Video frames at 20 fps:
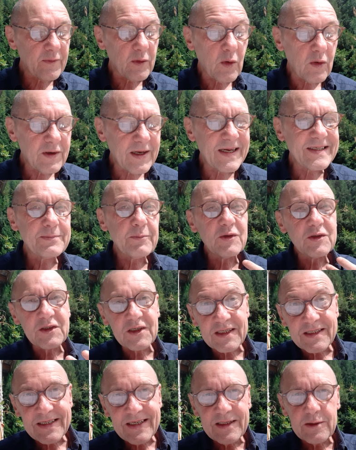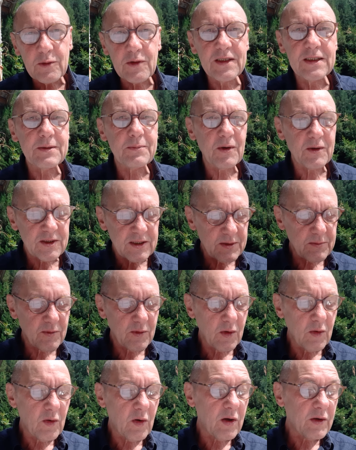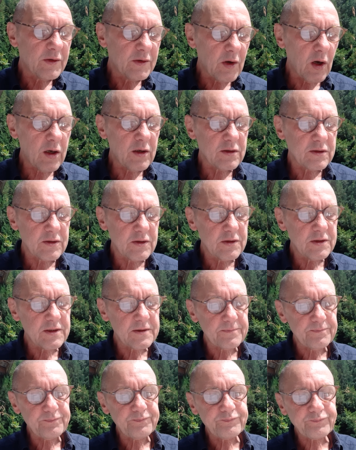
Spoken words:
or as much as little as possible, or on others.